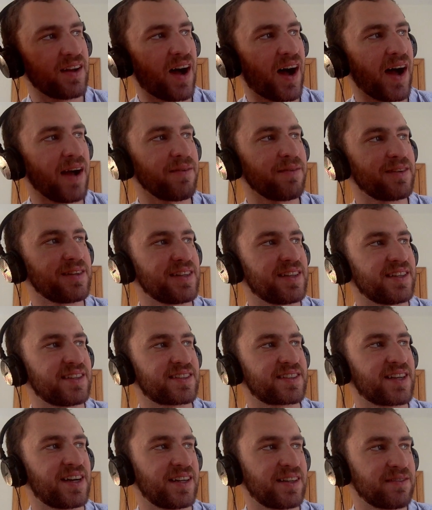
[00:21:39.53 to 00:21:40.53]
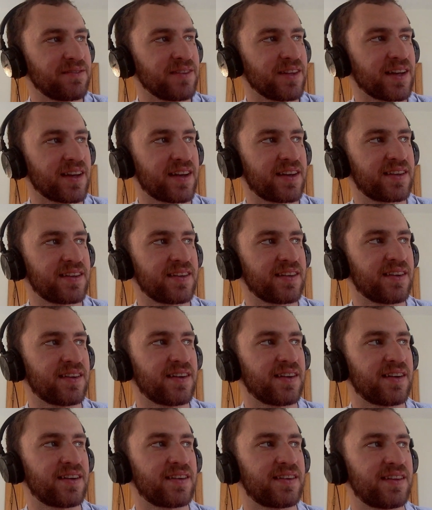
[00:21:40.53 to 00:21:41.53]
irony is kind of like
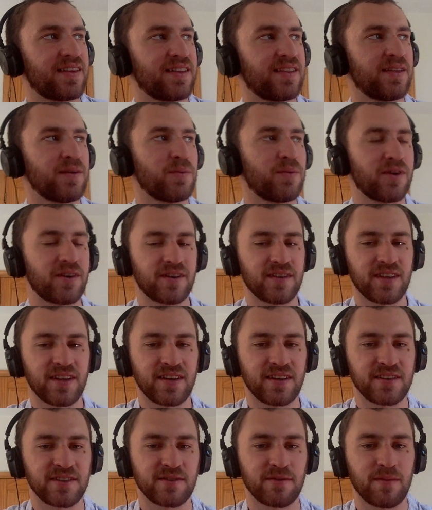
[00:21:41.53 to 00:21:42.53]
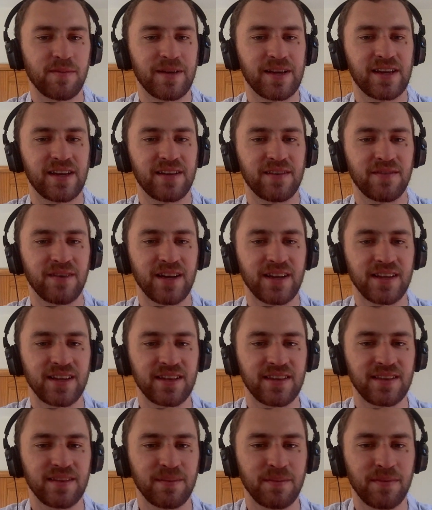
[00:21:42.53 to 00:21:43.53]
the water that you're swimming in, right?
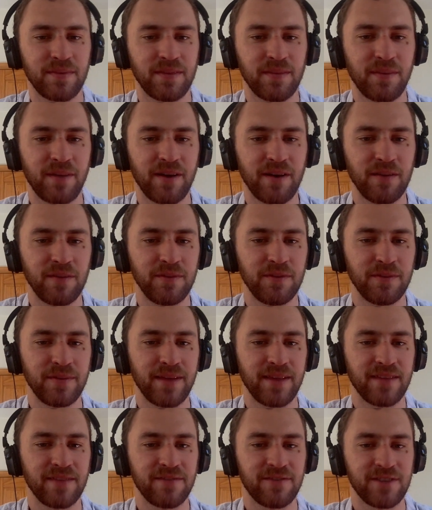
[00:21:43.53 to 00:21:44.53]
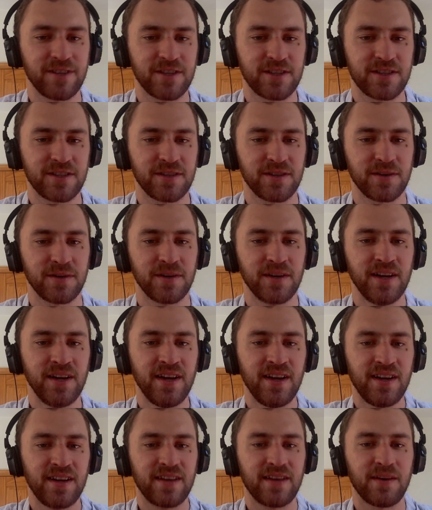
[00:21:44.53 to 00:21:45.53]
Like the parable about the fish who,
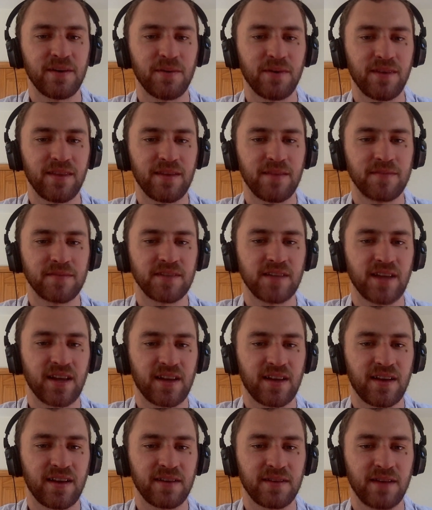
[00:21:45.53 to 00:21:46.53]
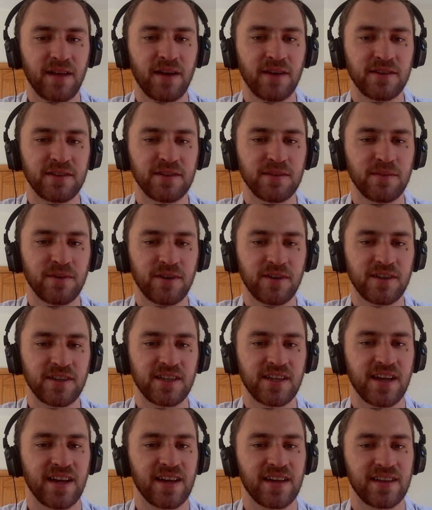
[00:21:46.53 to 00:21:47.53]
you know, one of them's like, how's the water
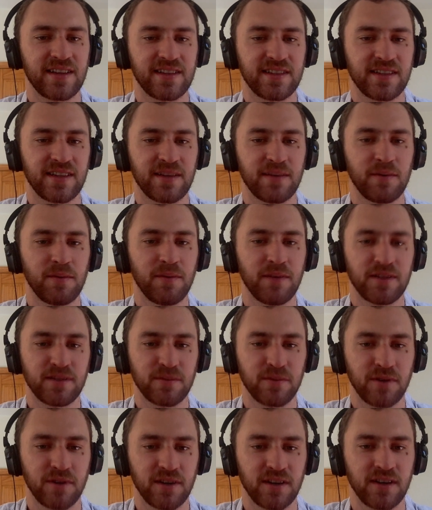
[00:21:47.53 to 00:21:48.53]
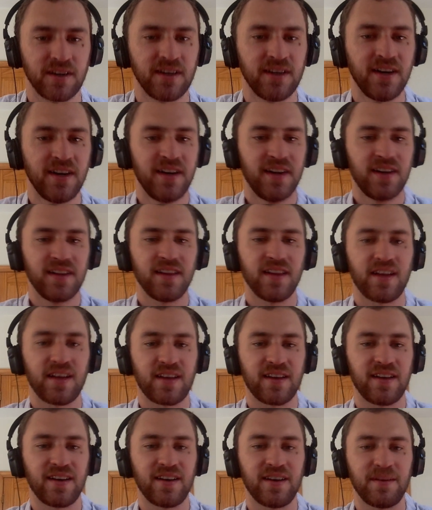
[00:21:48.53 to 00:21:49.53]
today? And he's like, well, what's water? Like,